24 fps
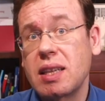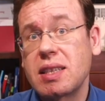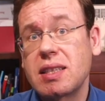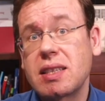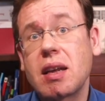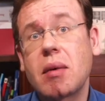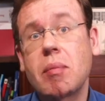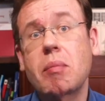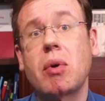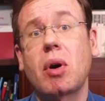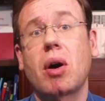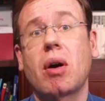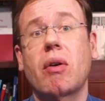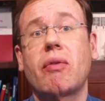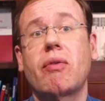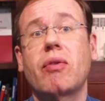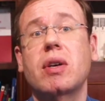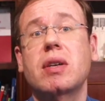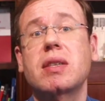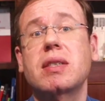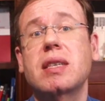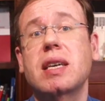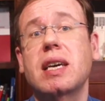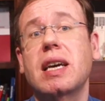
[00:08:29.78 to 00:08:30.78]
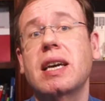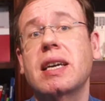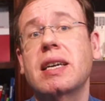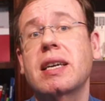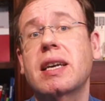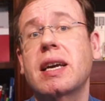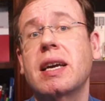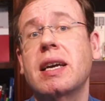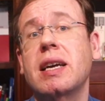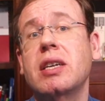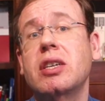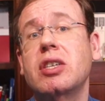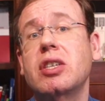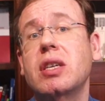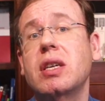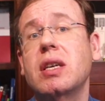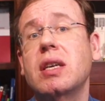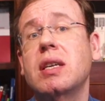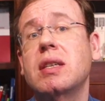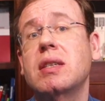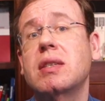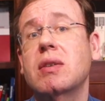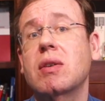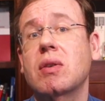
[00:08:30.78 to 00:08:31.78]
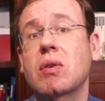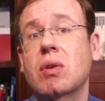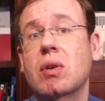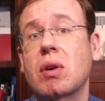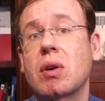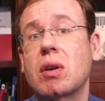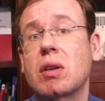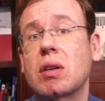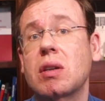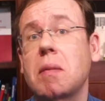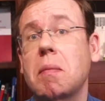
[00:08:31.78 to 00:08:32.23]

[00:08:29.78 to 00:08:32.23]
some authors engage in so-called